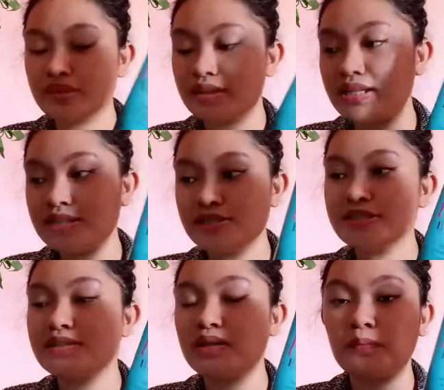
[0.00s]
Let's
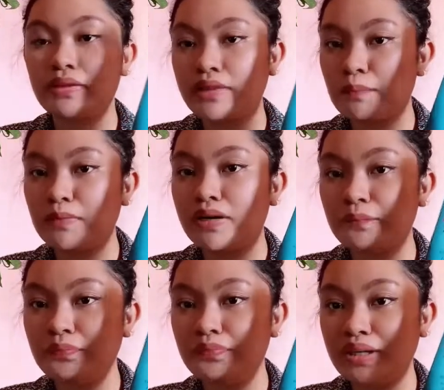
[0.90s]
just stick with Emma
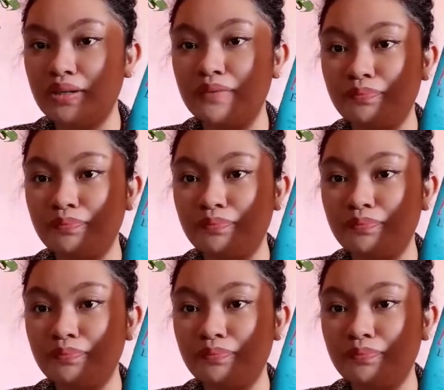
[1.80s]
D.